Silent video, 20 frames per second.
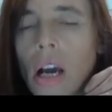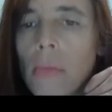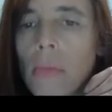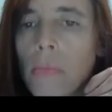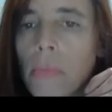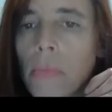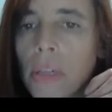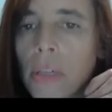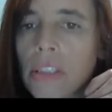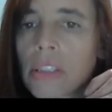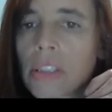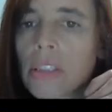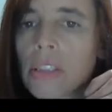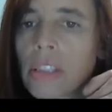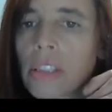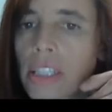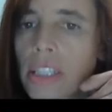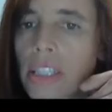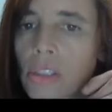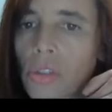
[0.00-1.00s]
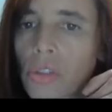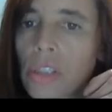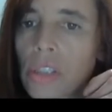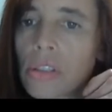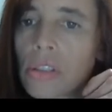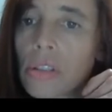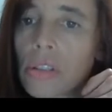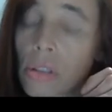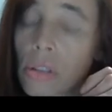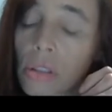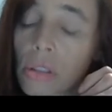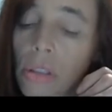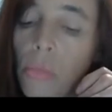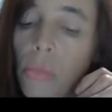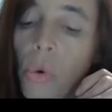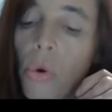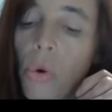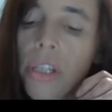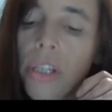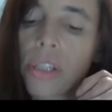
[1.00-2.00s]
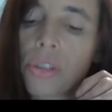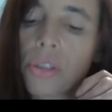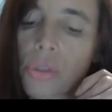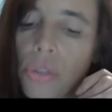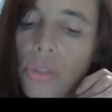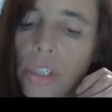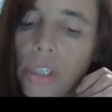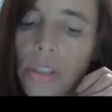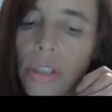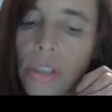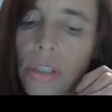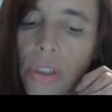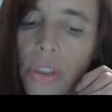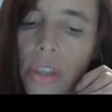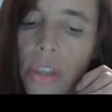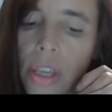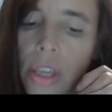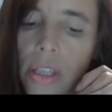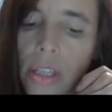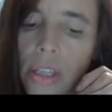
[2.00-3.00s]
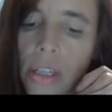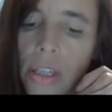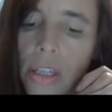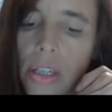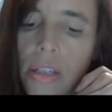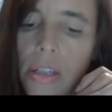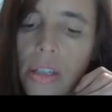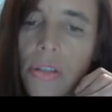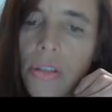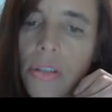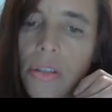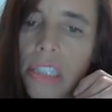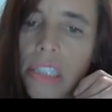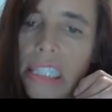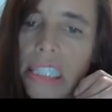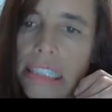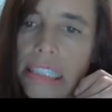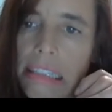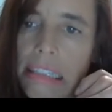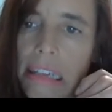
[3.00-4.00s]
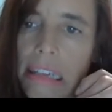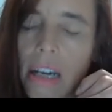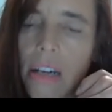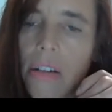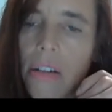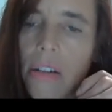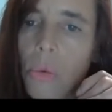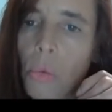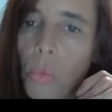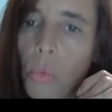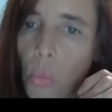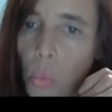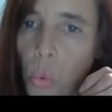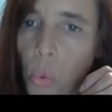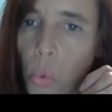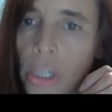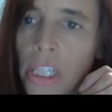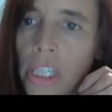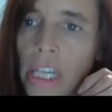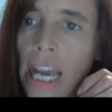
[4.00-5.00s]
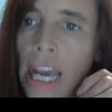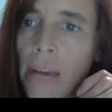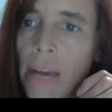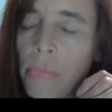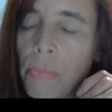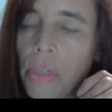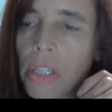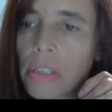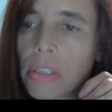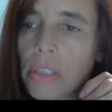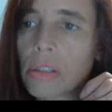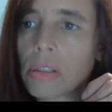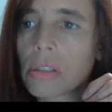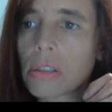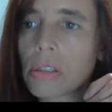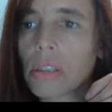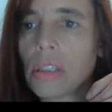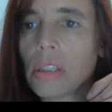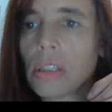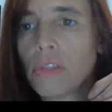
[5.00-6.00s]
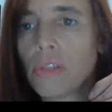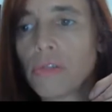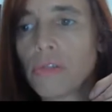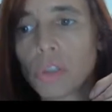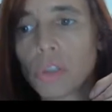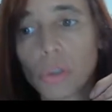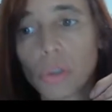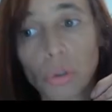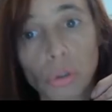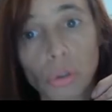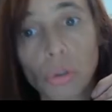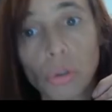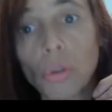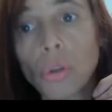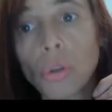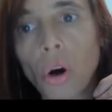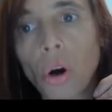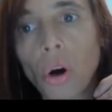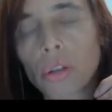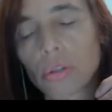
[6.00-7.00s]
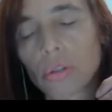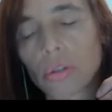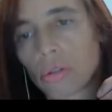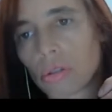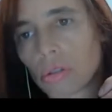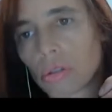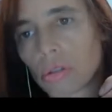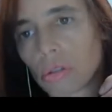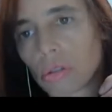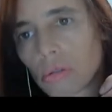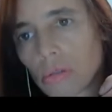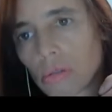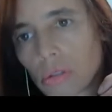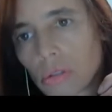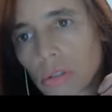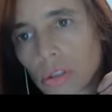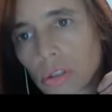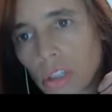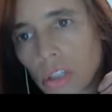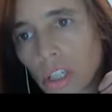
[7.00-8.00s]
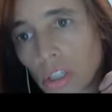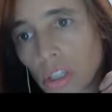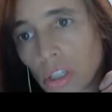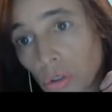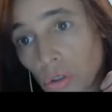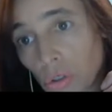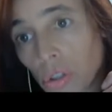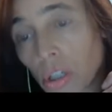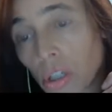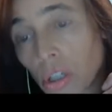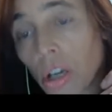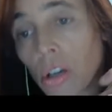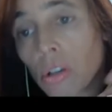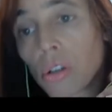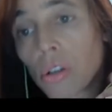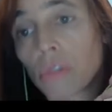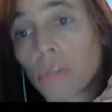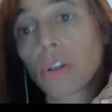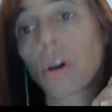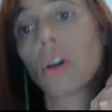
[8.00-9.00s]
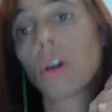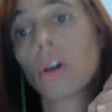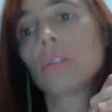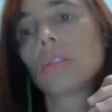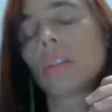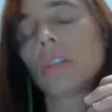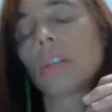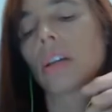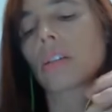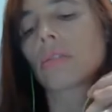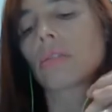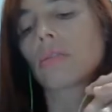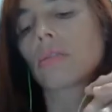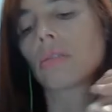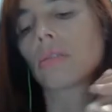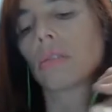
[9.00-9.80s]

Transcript: But the interesting or the more interesting thing is, what happens if you do not stick to the code of conduct?